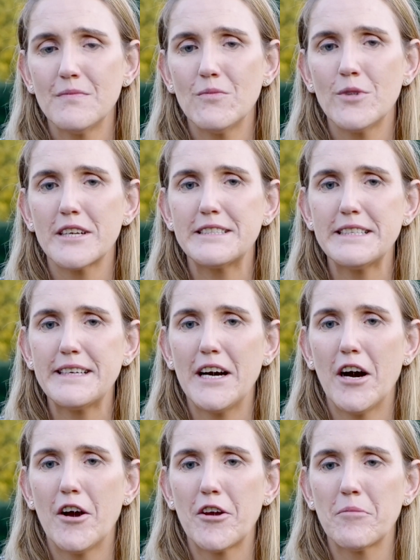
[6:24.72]
When I did get
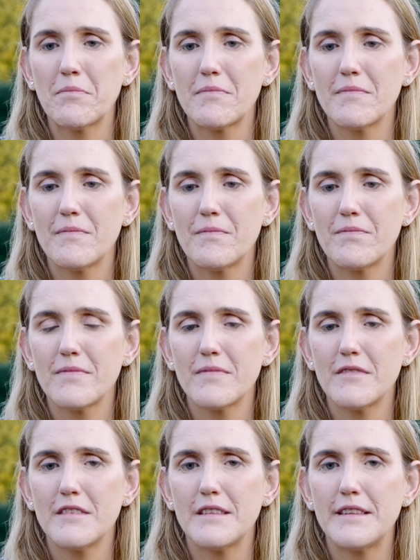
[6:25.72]
home,
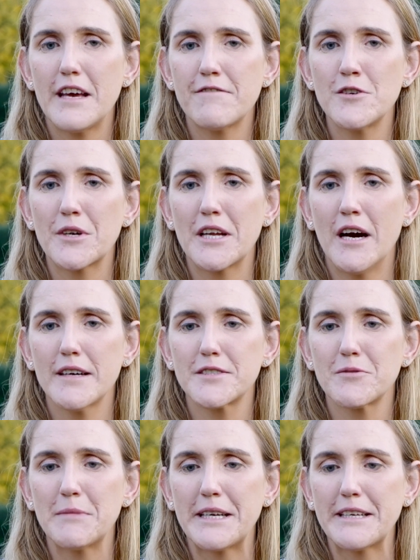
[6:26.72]
everyone
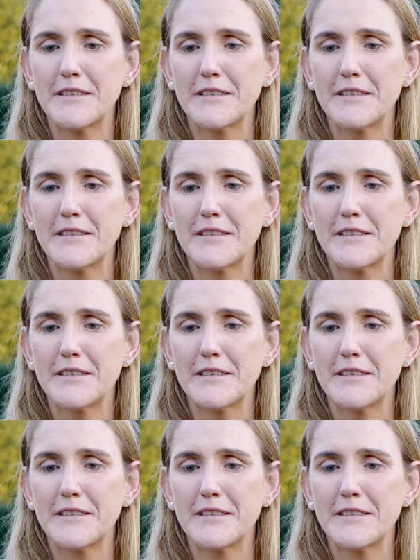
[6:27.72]
hugged me.